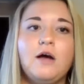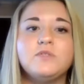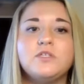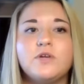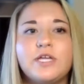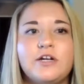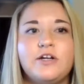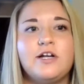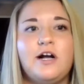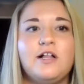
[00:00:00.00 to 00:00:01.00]
So here
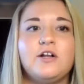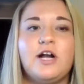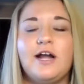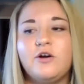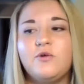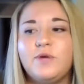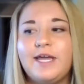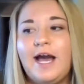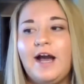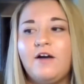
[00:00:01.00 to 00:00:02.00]
in Colorado, we
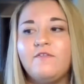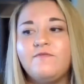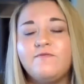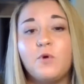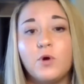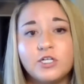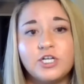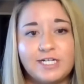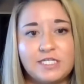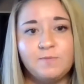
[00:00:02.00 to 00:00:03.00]
have 4
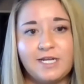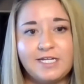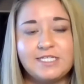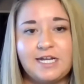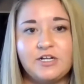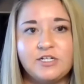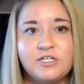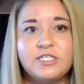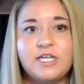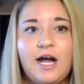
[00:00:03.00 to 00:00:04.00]
transplant
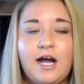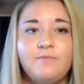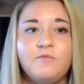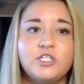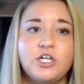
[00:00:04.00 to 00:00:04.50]
centers, which